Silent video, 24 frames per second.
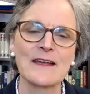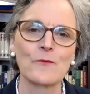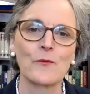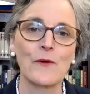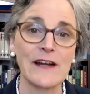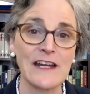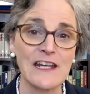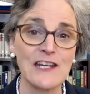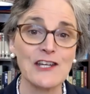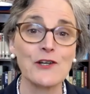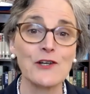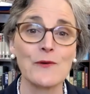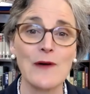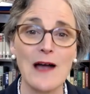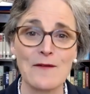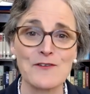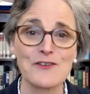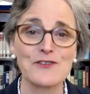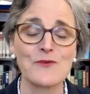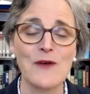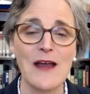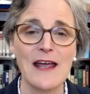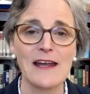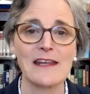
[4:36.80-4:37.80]
When he knew I
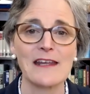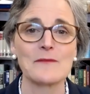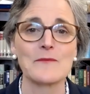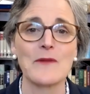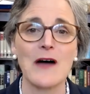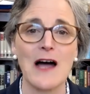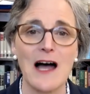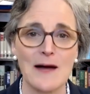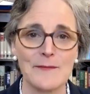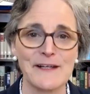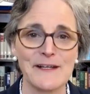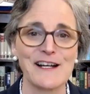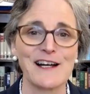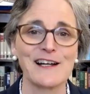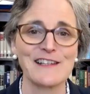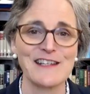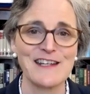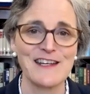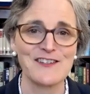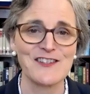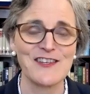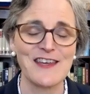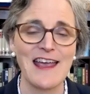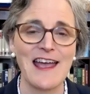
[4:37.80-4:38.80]
was ready, Muhammad
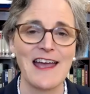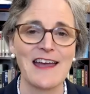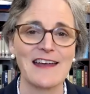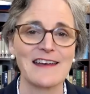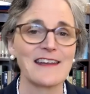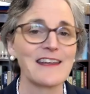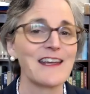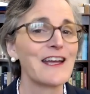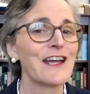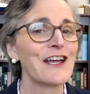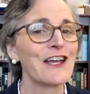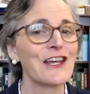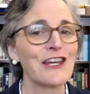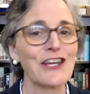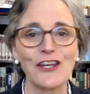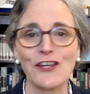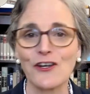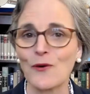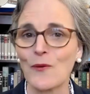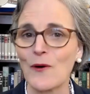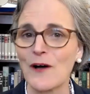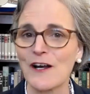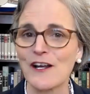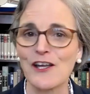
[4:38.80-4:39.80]
Ali said,
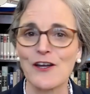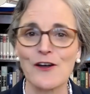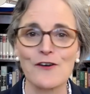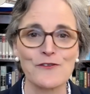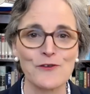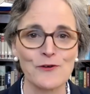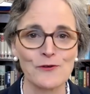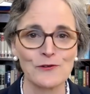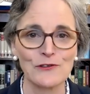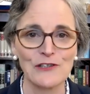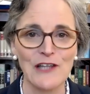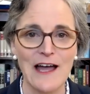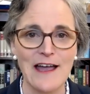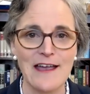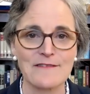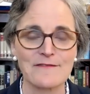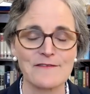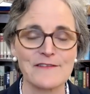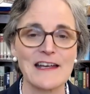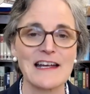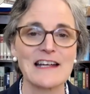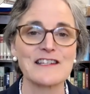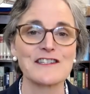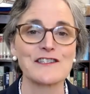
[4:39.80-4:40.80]
"You don't want to go through life
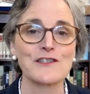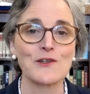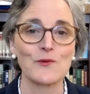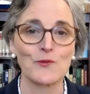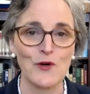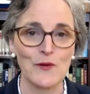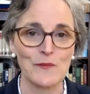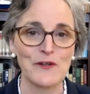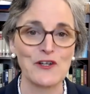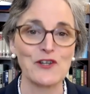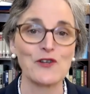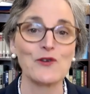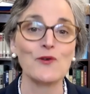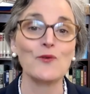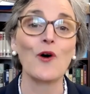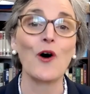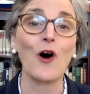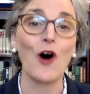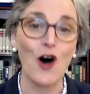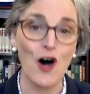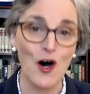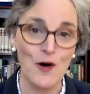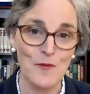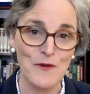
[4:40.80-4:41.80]
as the woman who
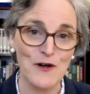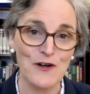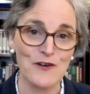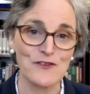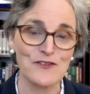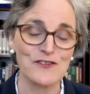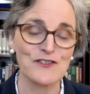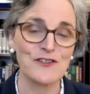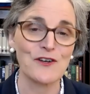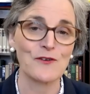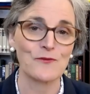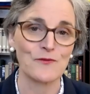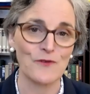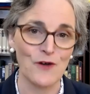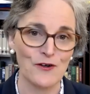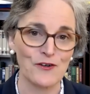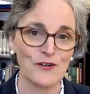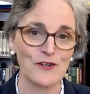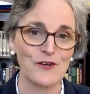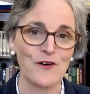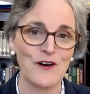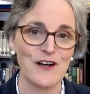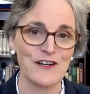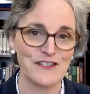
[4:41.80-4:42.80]
almost rowed
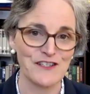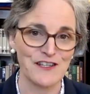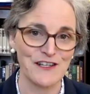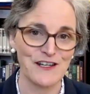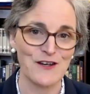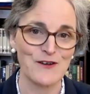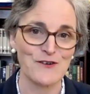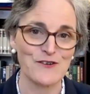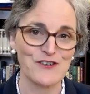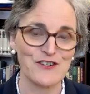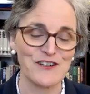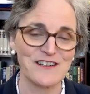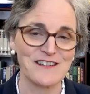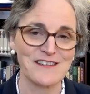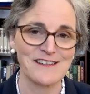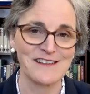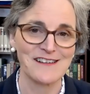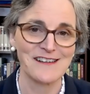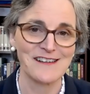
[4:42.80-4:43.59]
across the ocean."